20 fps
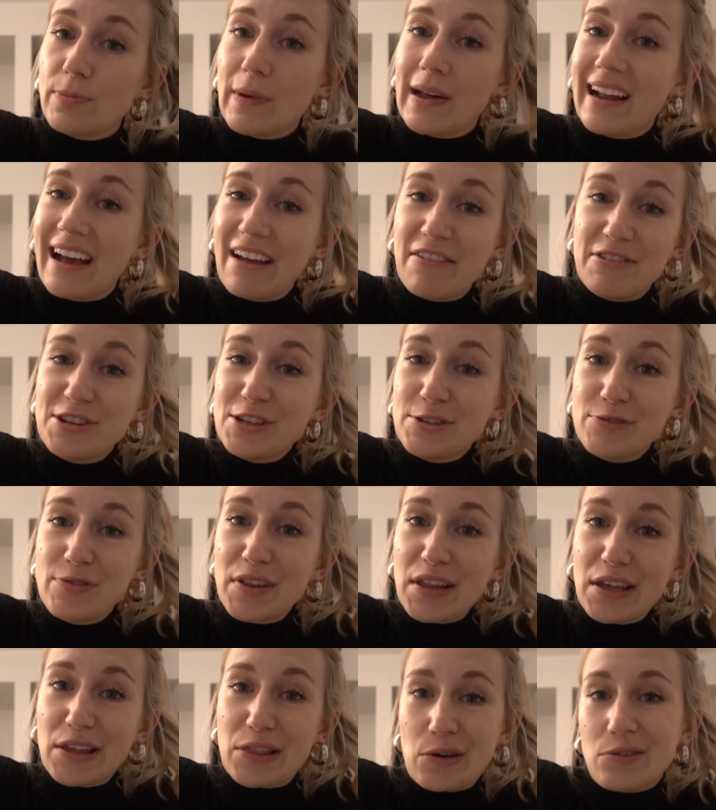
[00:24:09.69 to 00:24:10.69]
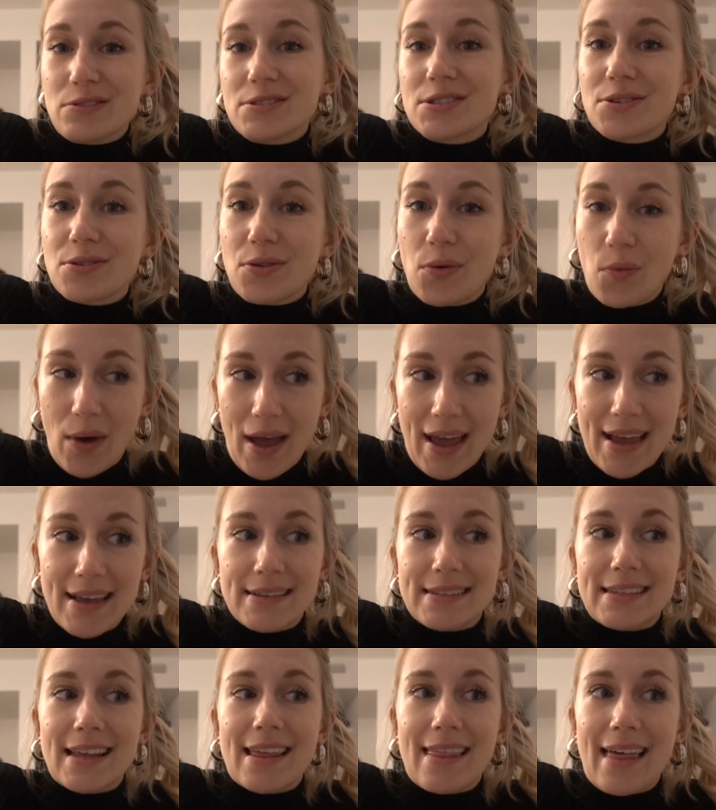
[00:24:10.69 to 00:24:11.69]
But I just feel like those are the
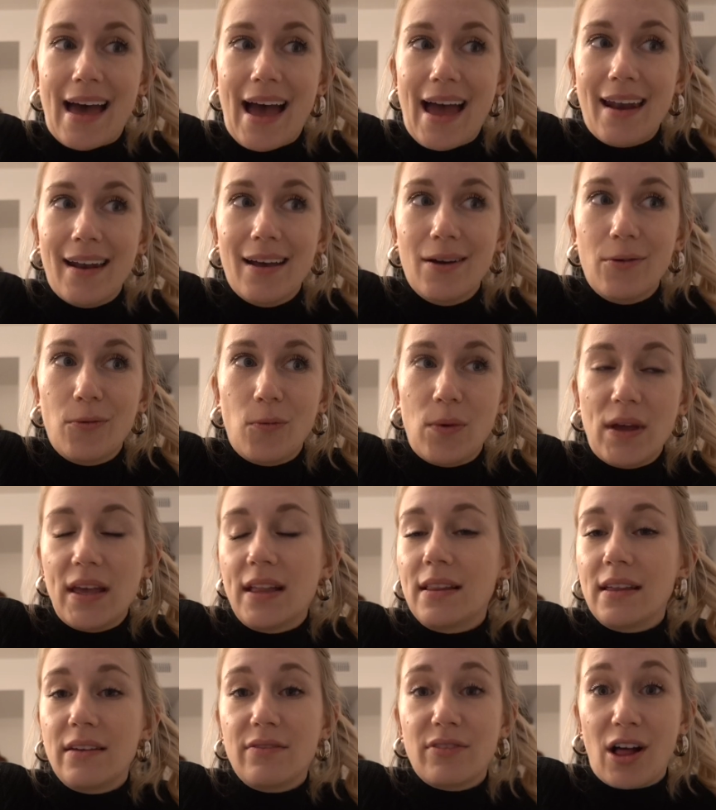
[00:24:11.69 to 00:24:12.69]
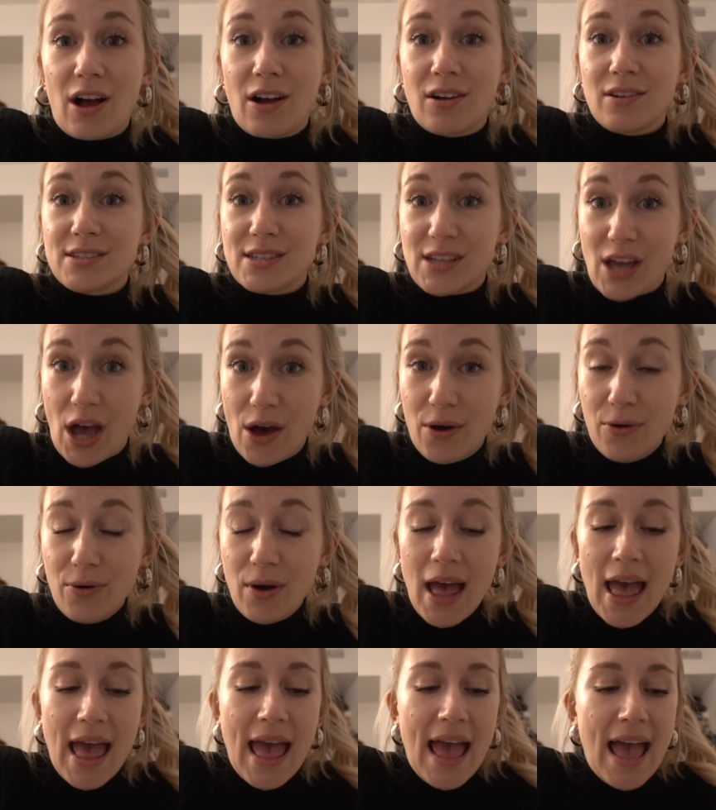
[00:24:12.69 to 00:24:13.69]
ways that weekly vlogs
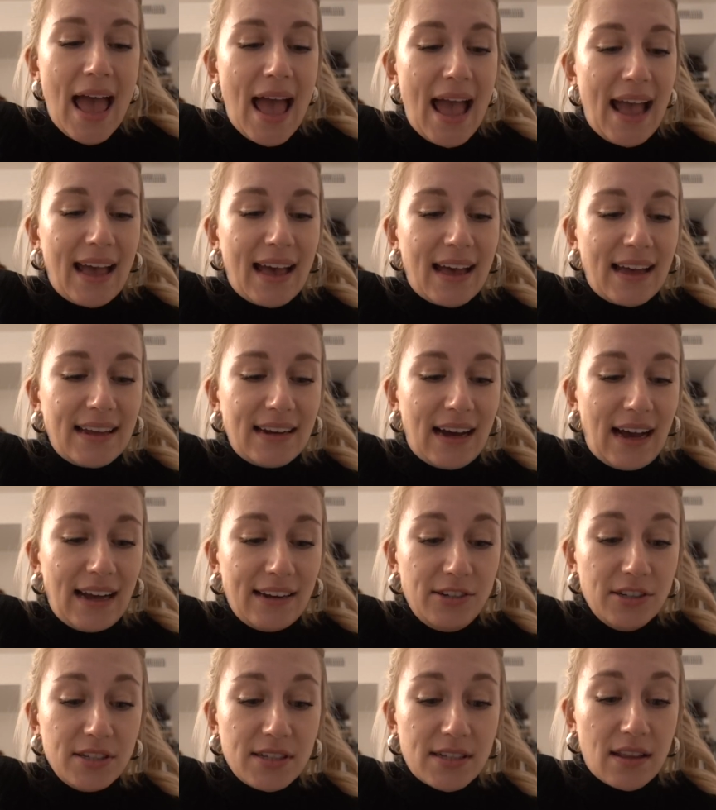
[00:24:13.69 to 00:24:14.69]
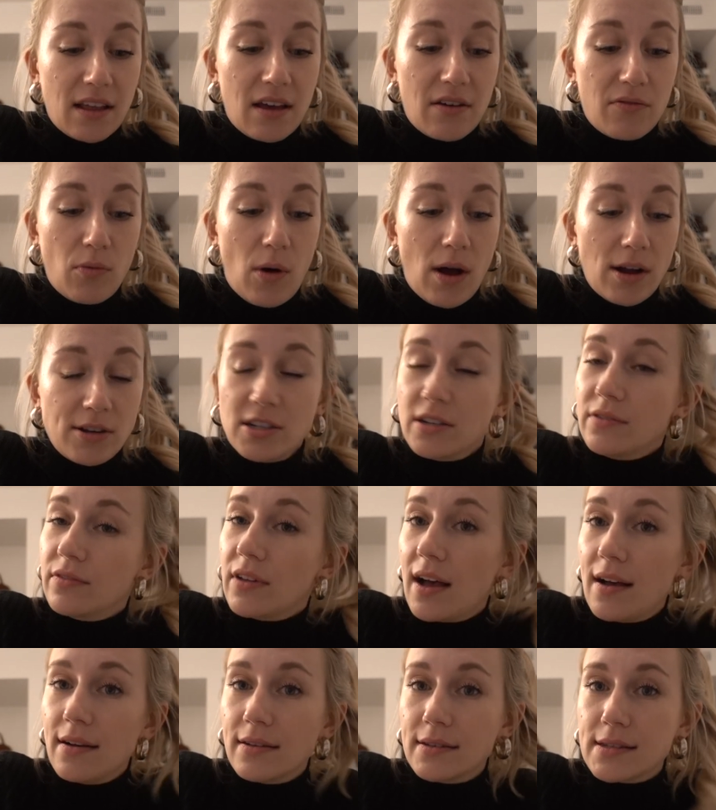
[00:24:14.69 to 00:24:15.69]
go, and I just love watching
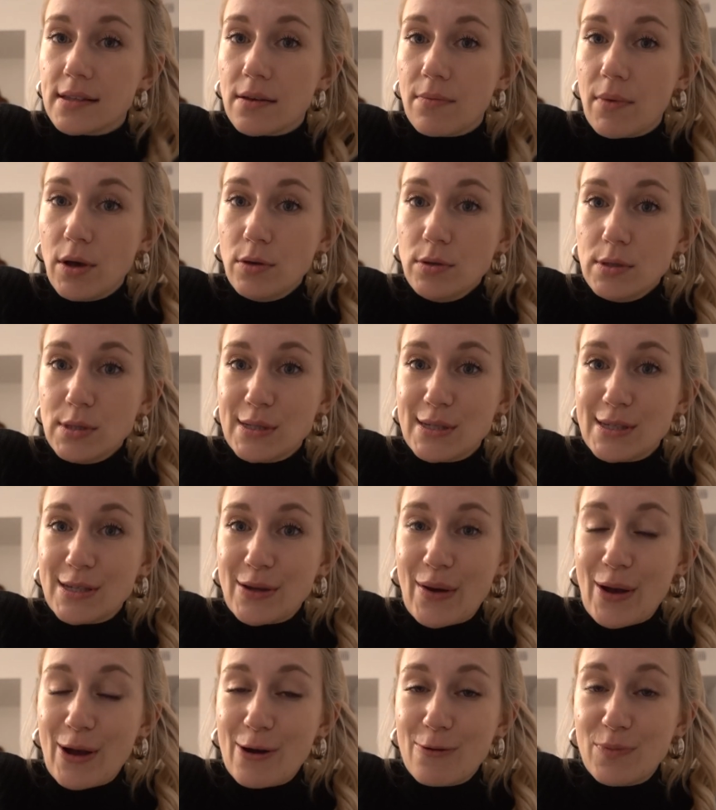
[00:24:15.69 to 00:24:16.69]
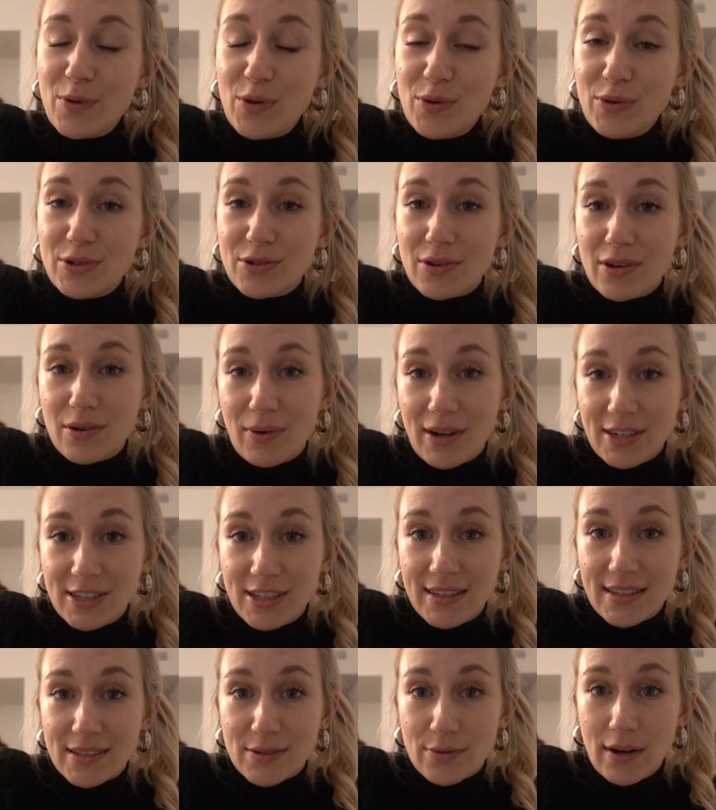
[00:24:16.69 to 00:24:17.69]
vlogs the most, so I hope you enjoyed
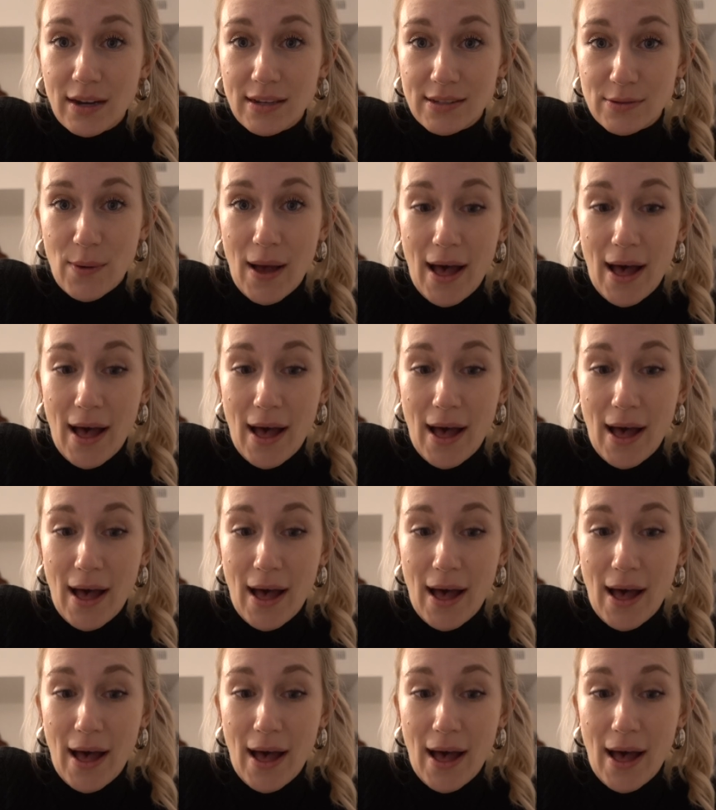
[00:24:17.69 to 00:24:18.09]
watching this one as